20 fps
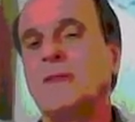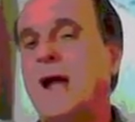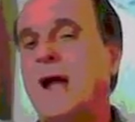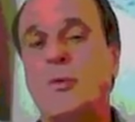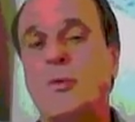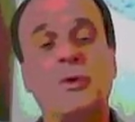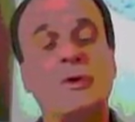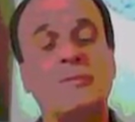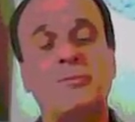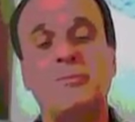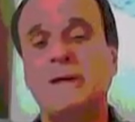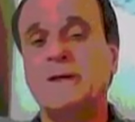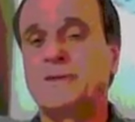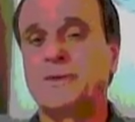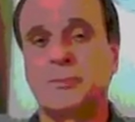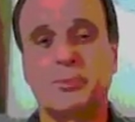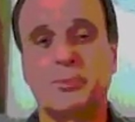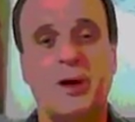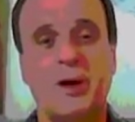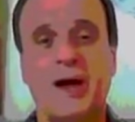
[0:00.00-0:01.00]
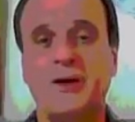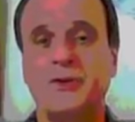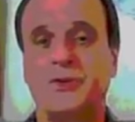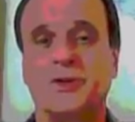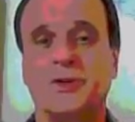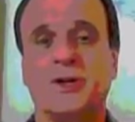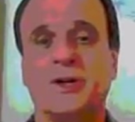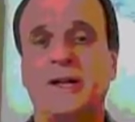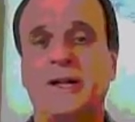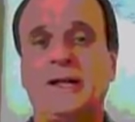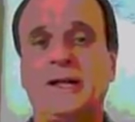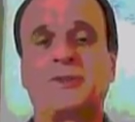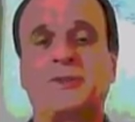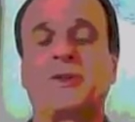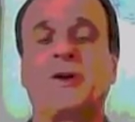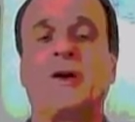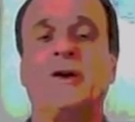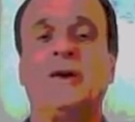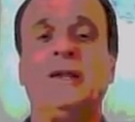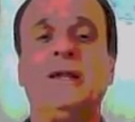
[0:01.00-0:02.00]
I wouldn't be surprised you're going to
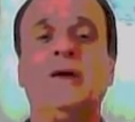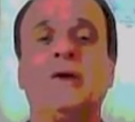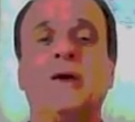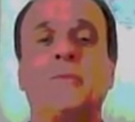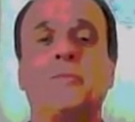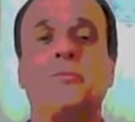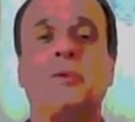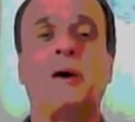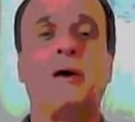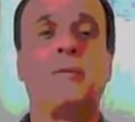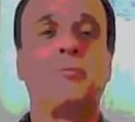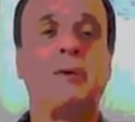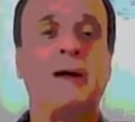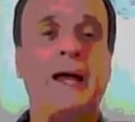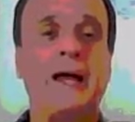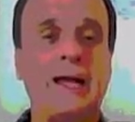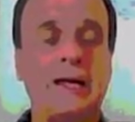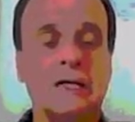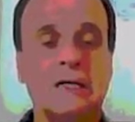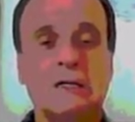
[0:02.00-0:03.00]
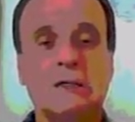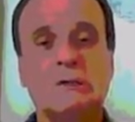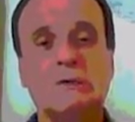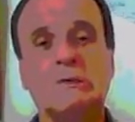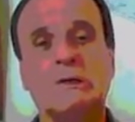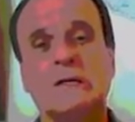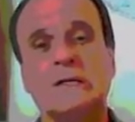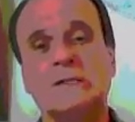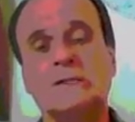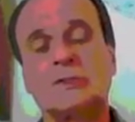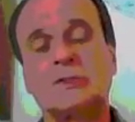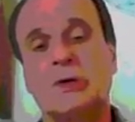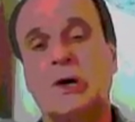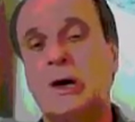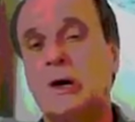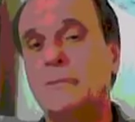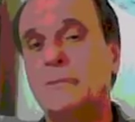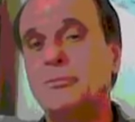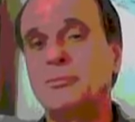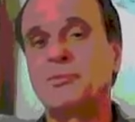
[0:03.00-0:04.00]
start hearing Pompeo and
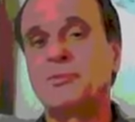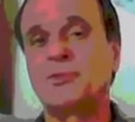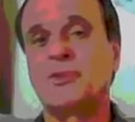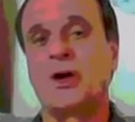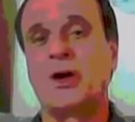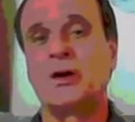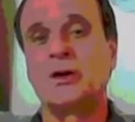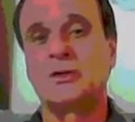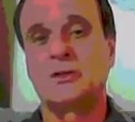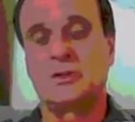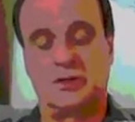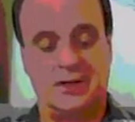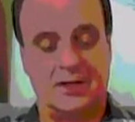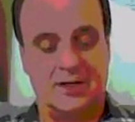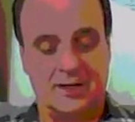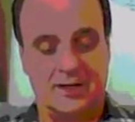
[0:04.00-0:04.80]
Trump start